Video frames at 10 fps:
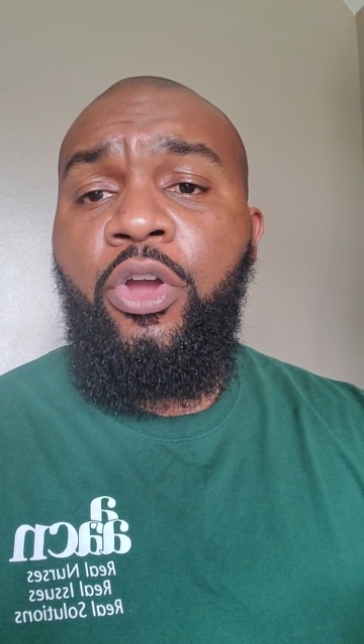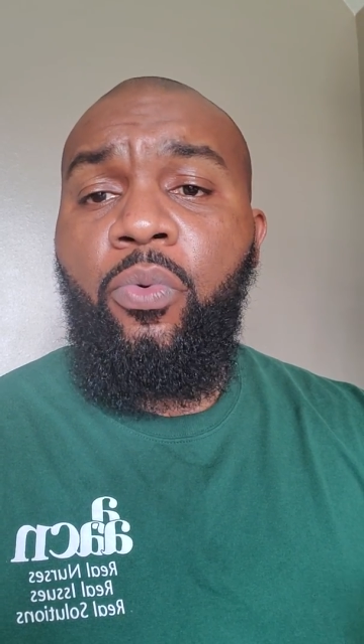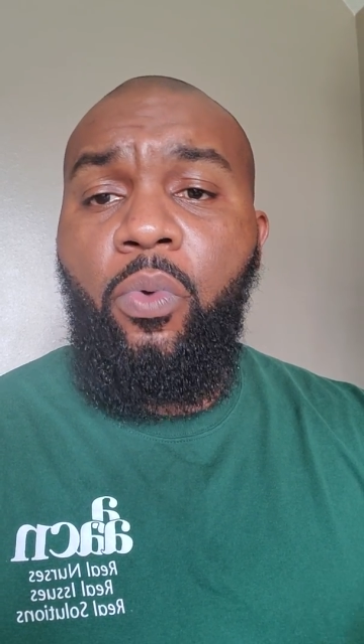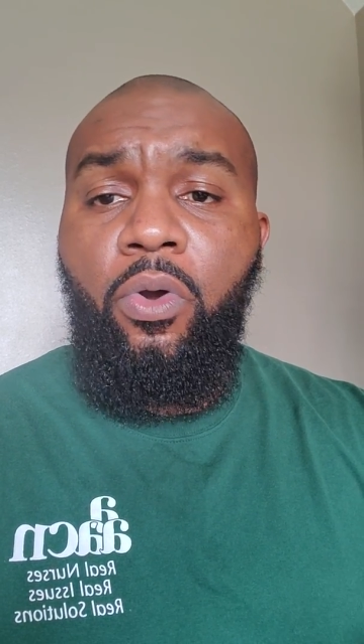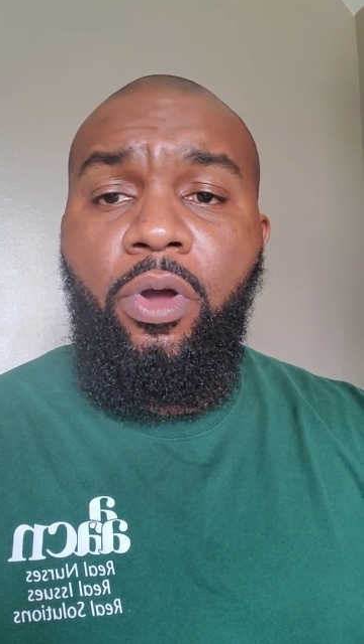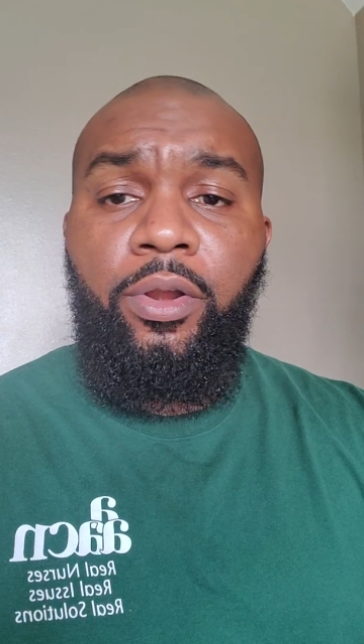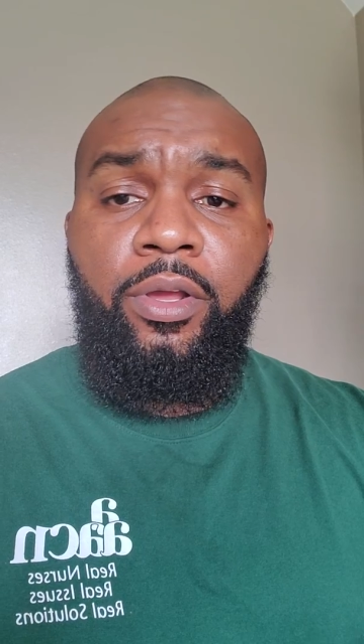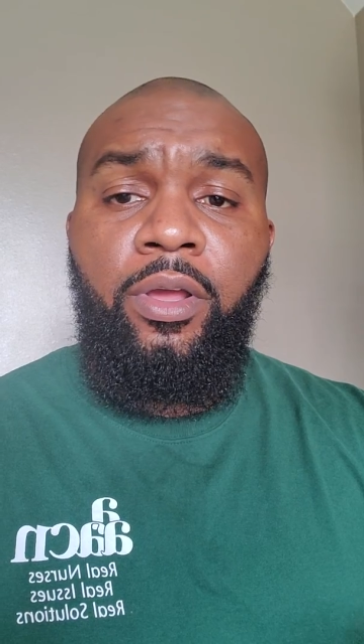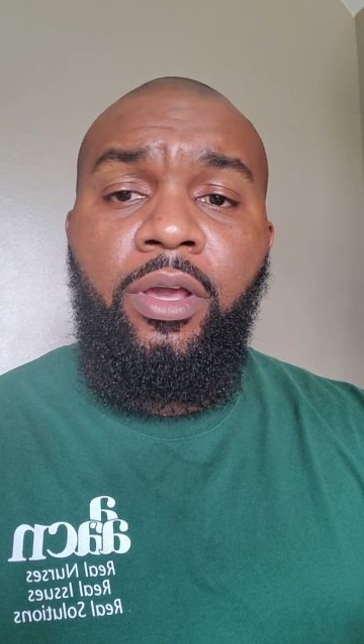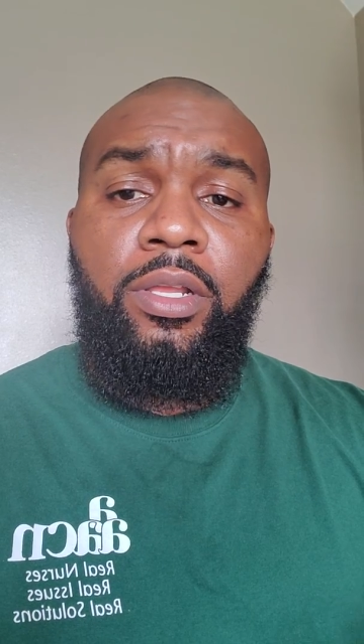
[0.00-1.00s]

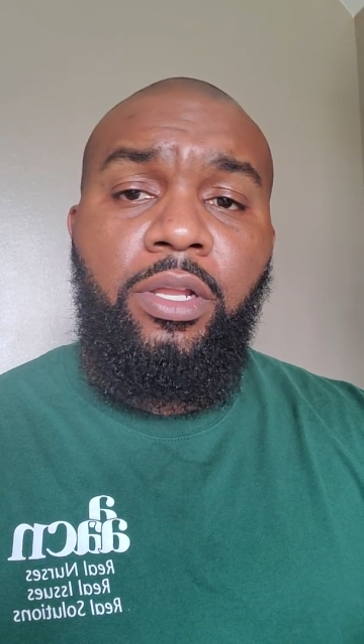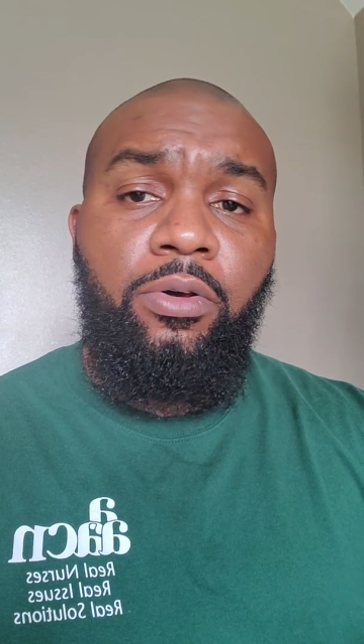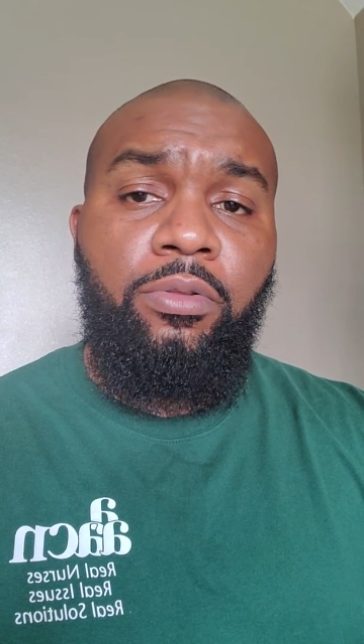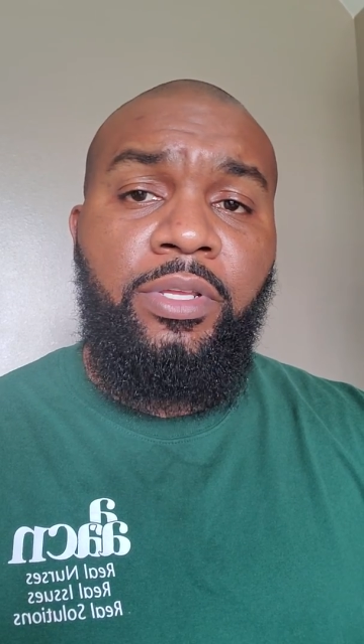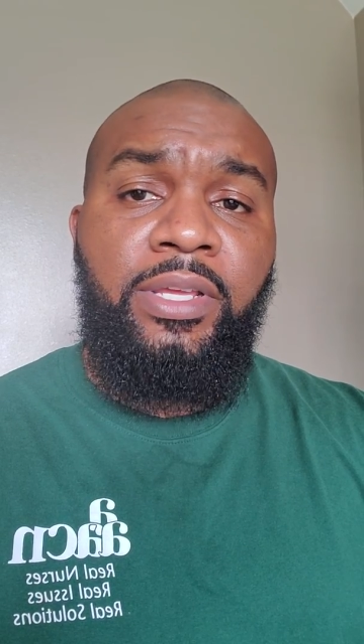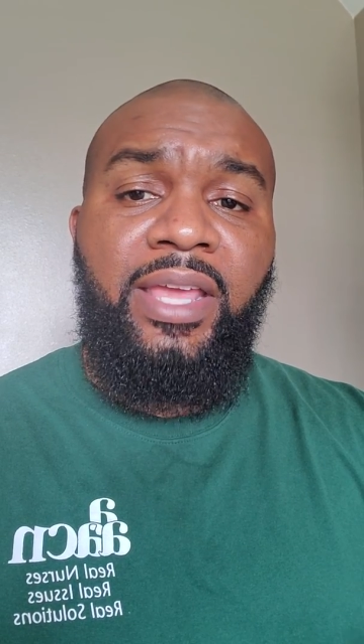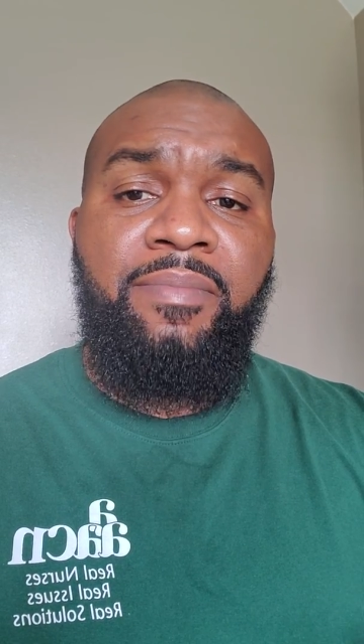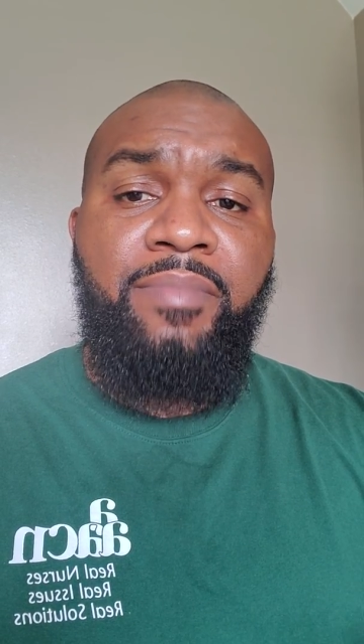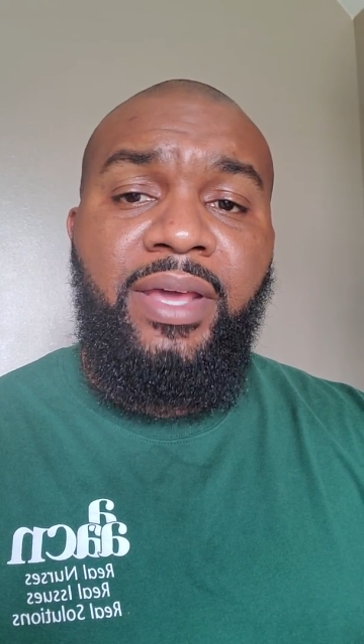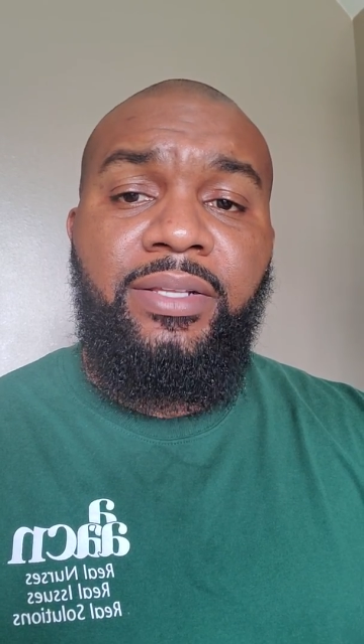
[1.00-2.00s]
water, clothing, and
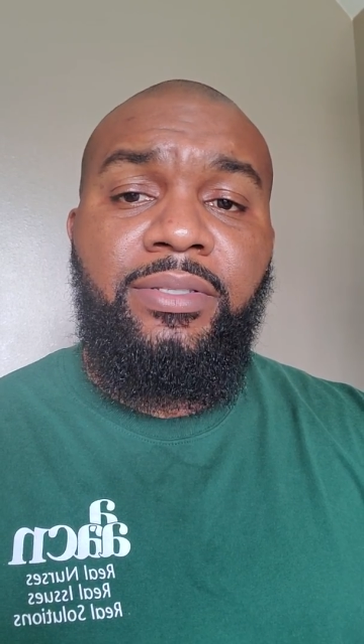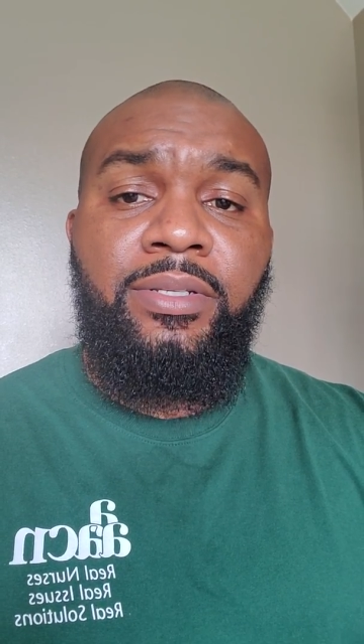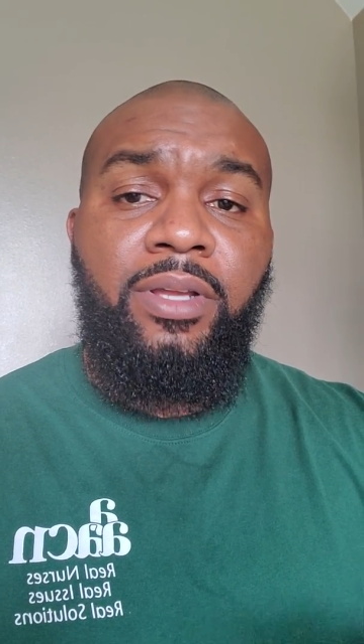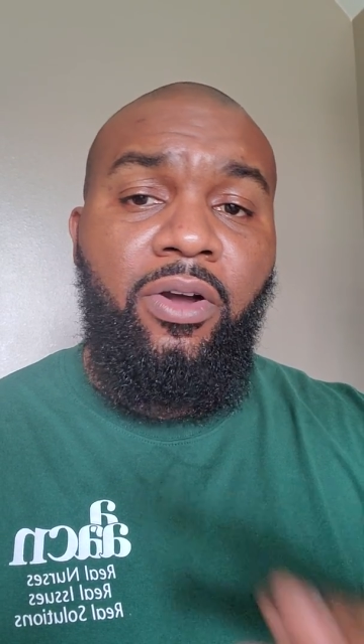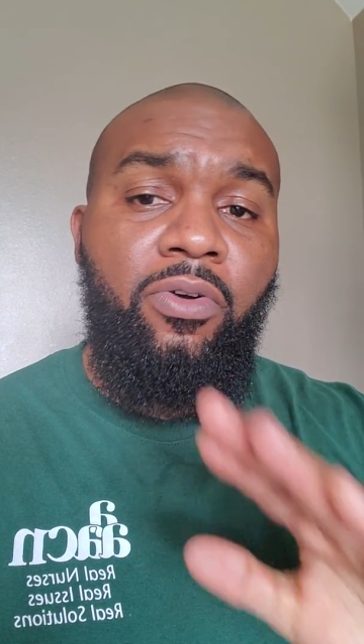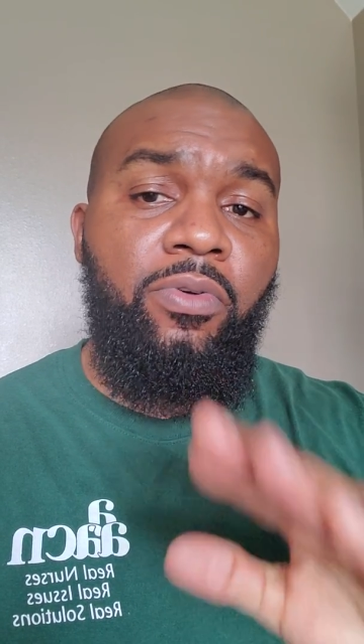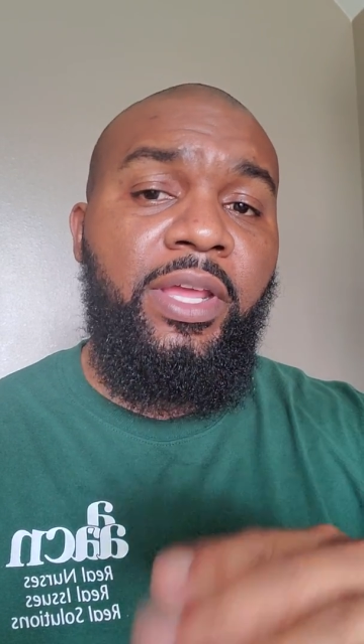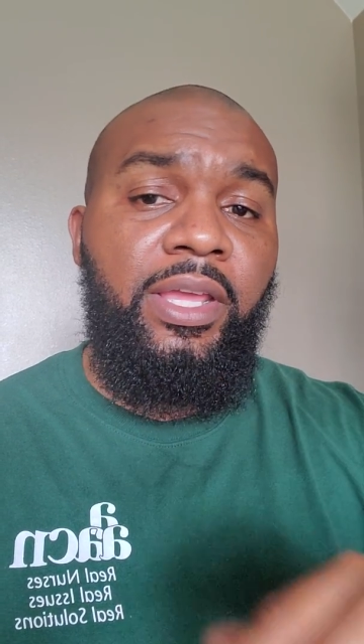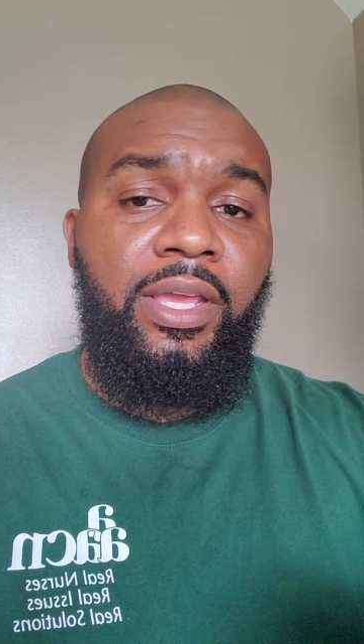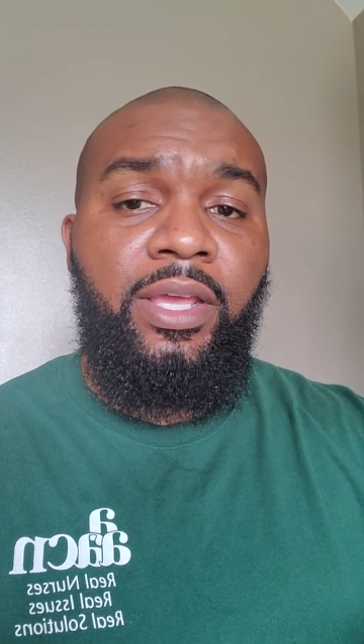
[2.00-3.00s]
medicine on
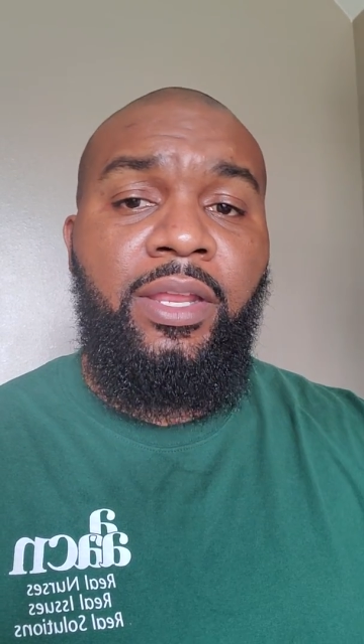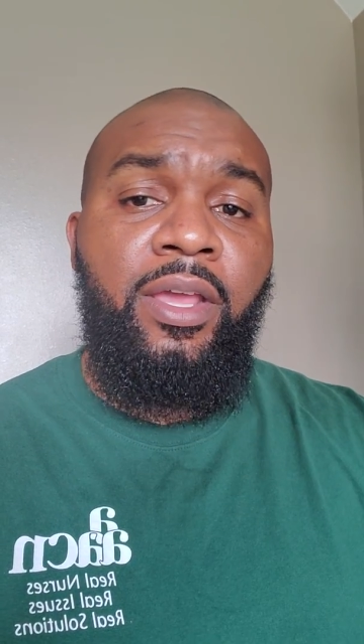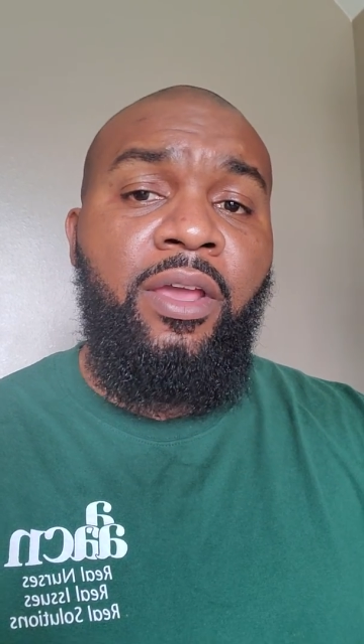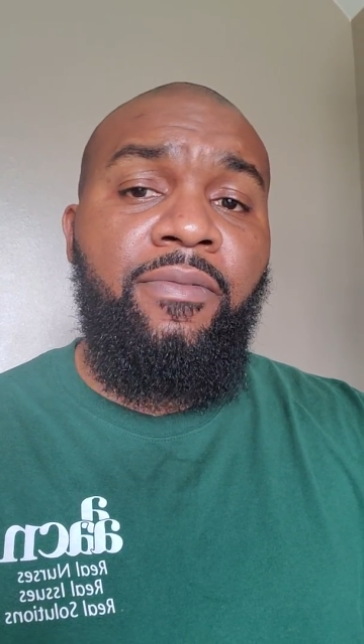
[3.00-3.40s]
hand